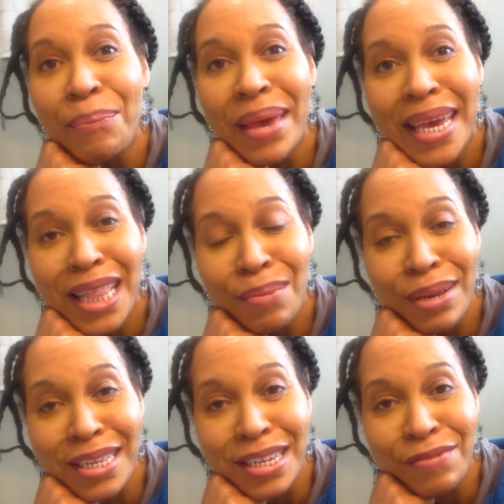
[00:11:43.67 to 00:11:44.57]
making the
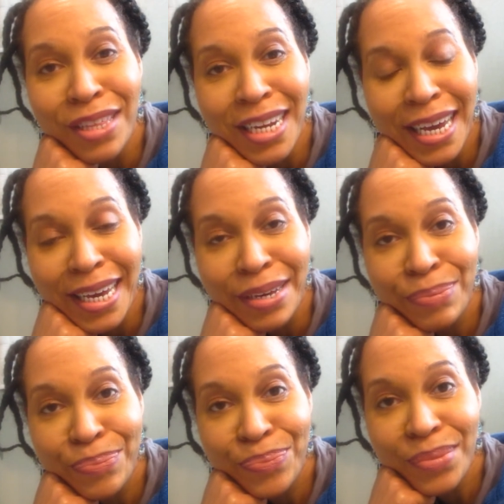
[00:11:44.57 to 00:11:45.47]
best of the day,
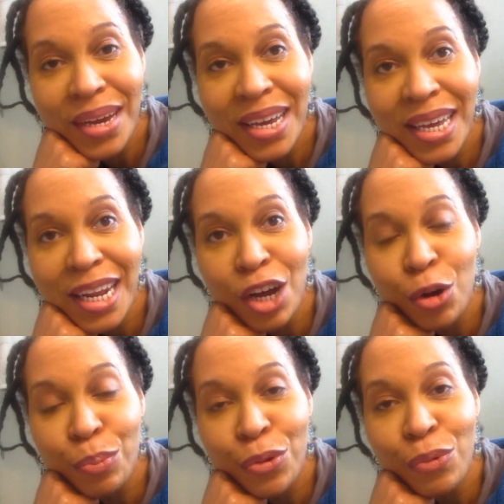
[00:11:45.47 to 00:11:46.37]
and I
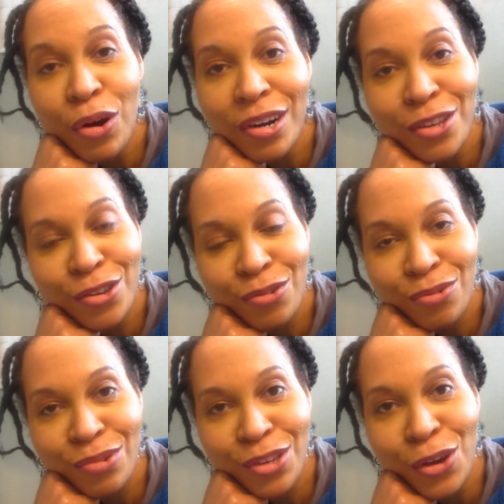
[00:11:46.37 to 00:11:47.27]
hope you are too.
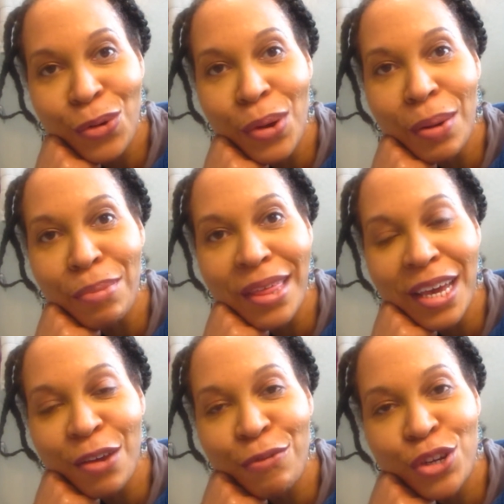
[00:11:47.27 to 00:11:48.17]
So
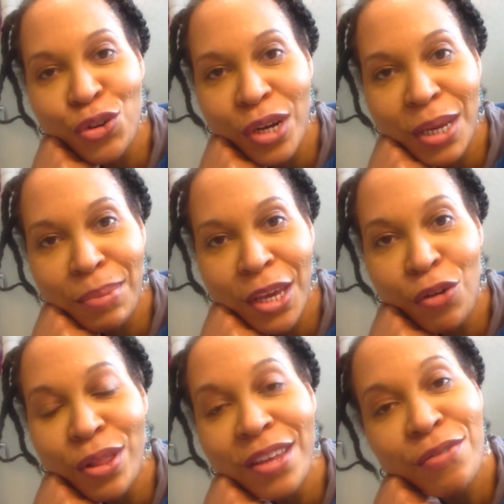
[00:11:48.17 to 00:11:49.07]
thank you for joining me
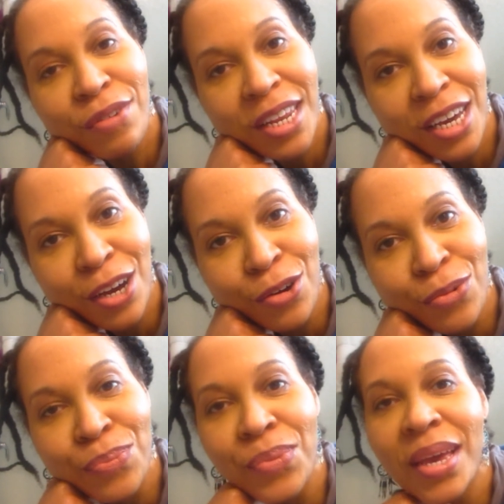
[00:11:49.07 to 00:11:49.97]
on this video,
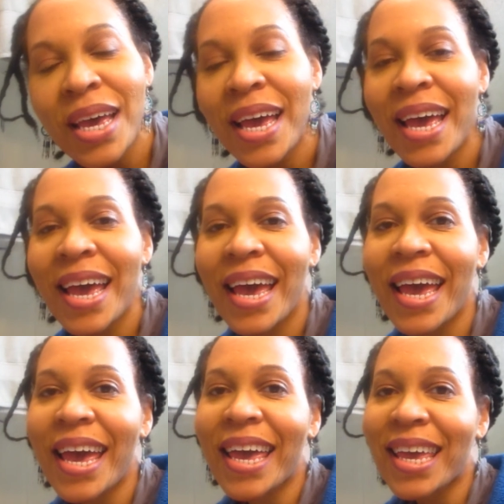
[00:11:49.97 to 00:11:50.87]

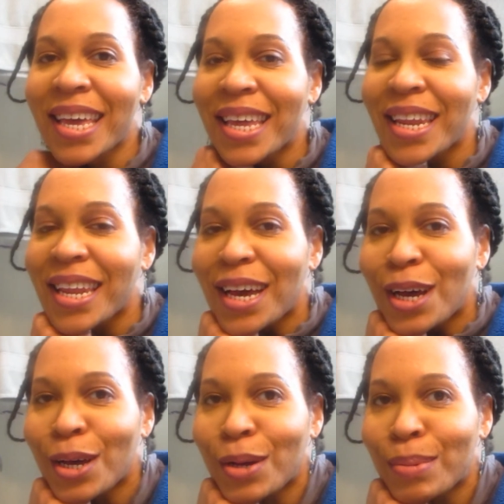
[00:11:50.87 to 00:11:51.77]
and
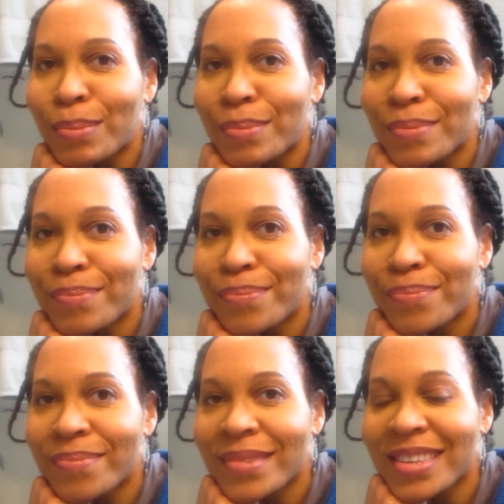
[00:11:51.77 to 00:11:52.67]

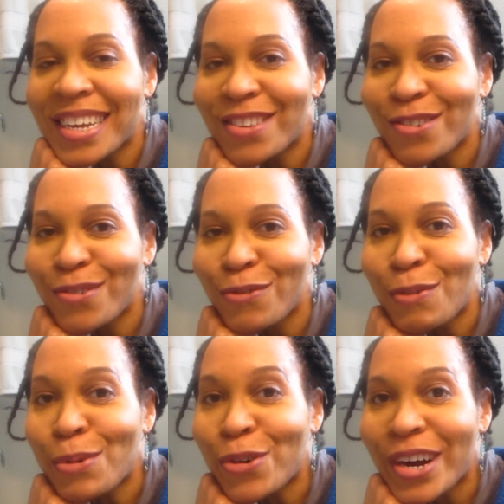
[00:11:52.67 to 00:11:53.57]
stay tuned for
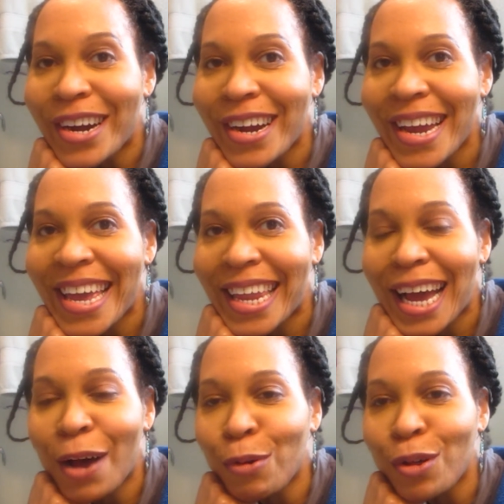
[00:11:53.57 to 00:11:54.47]
more, and
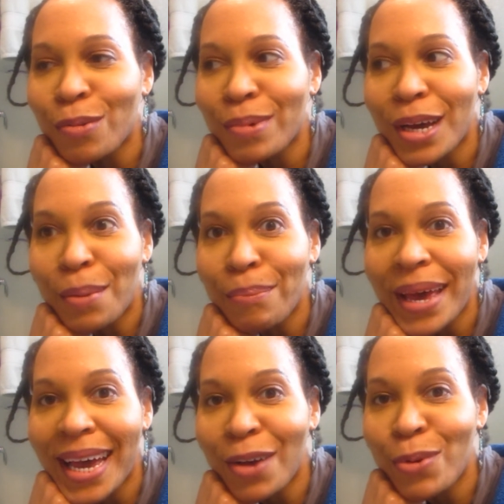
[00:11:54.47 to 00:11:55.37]
I will come
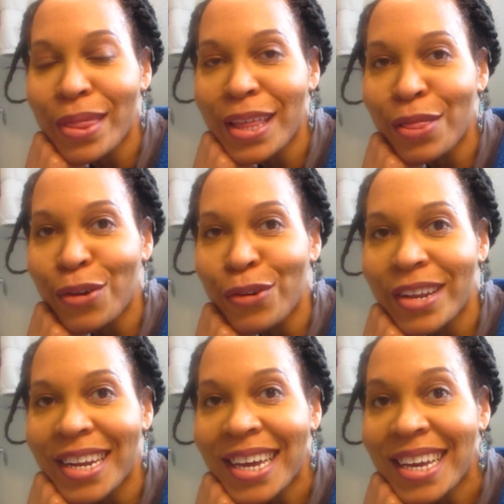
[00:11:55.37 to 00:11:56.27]
back within 30
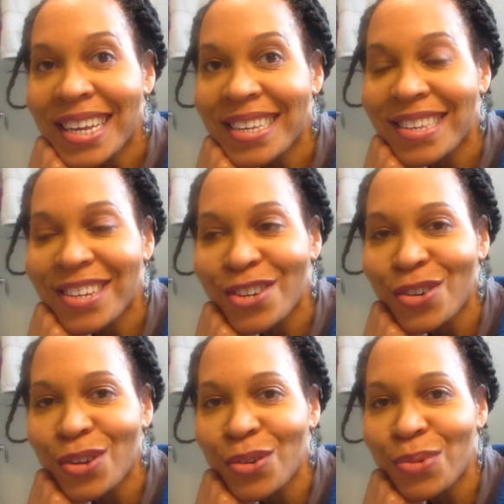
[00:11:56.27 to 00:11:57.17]
days to show
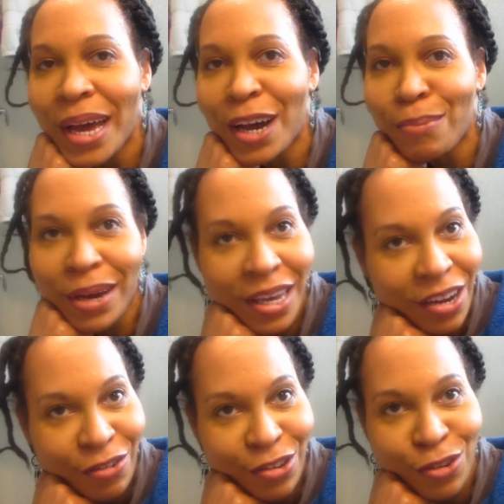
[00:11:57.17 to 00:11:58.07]
you how my
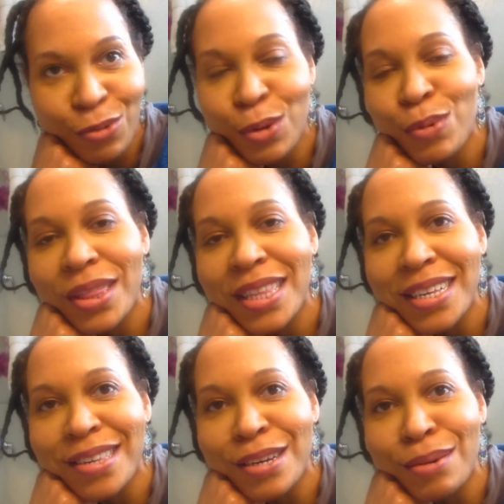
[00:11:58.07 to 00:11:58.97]
hair is doing with
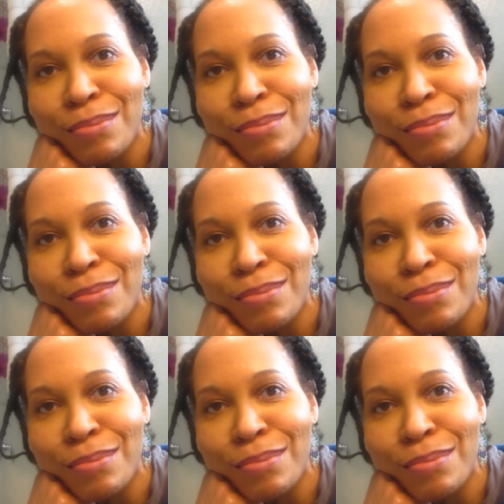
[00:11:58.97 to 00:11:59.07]
this